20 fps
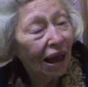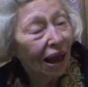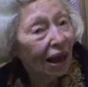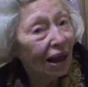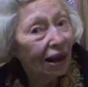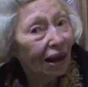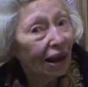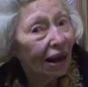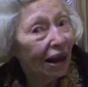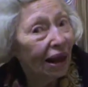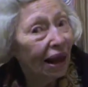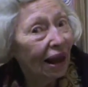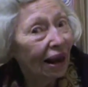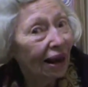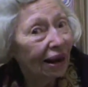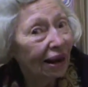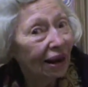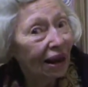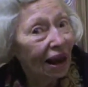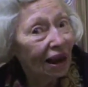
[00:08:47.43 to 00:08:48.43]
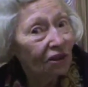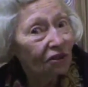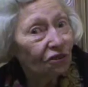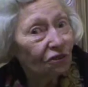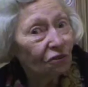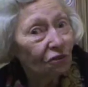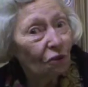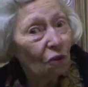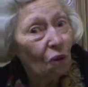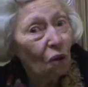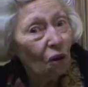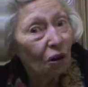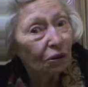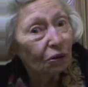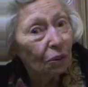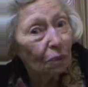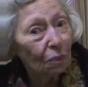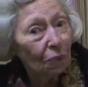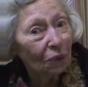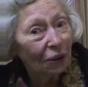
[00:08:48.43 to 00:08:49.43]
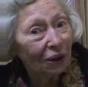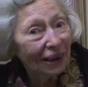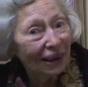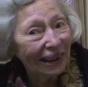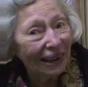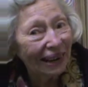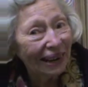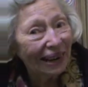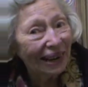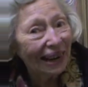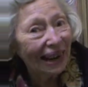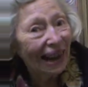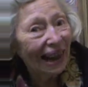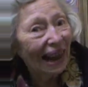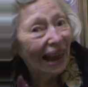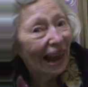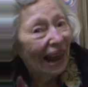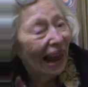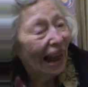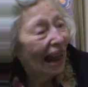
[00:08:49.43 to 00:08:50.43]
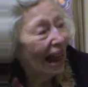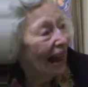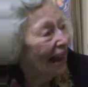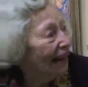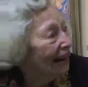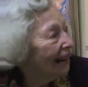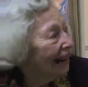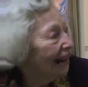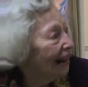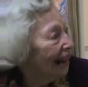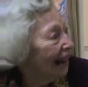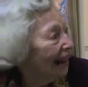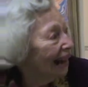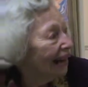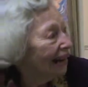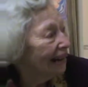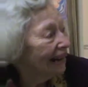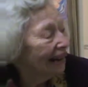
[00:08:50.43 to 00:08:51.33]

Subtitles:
And I had a nice fork to put in, and I had a